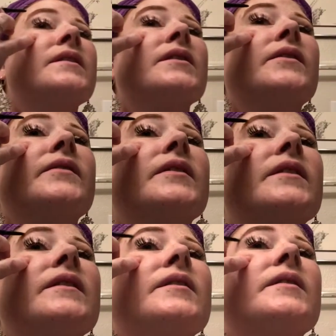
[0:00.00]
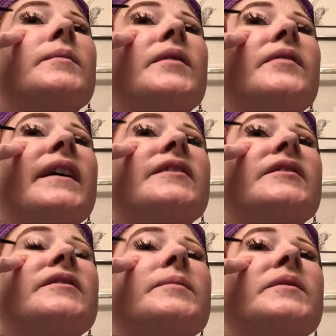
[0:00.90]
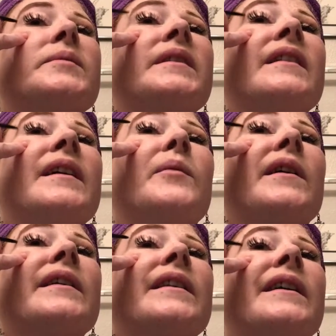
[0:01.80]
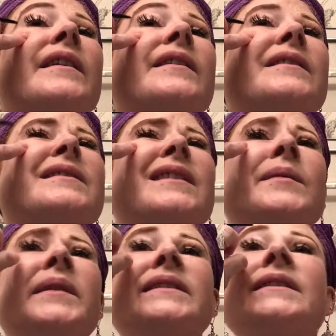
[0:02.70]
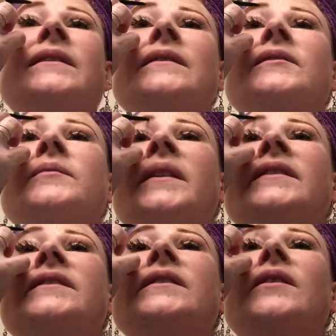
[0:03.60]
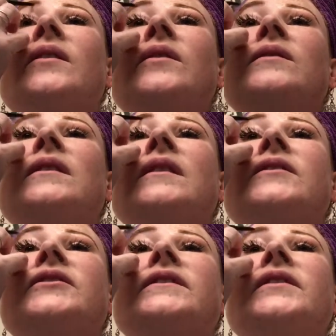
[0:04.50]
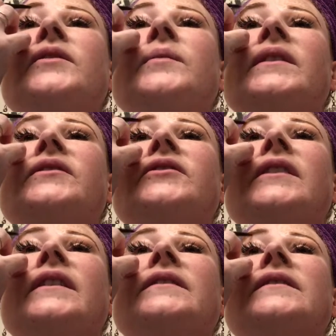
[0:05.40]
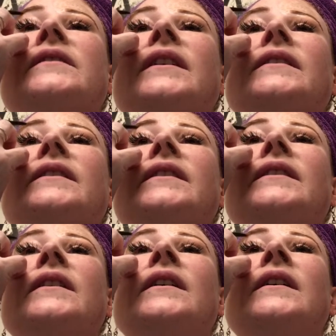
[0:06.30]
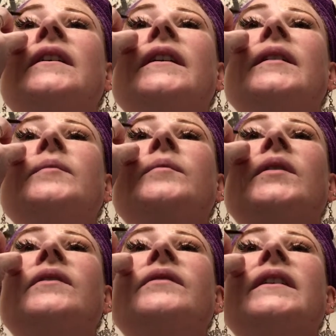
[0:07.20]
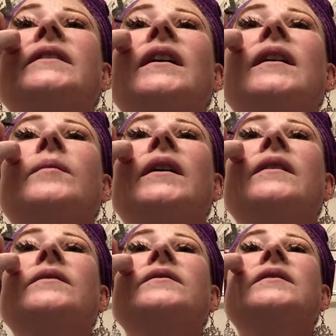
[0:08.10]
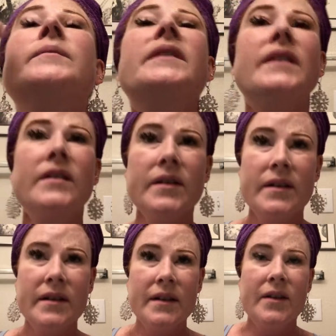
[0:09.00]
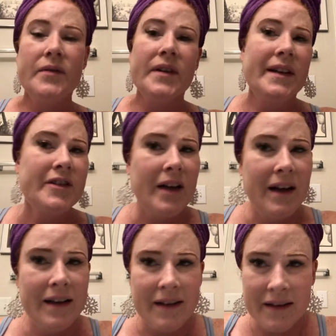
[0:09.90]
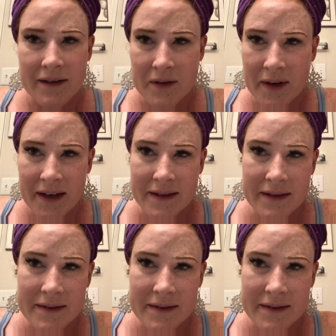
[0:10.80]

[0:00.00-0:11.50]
So if there are little imperfections between like one and the other, it's not a big deal. It just makes you know, oh look, she's human. She has slightly imperfect eyebrows. I mean, they look over each eye, they look great.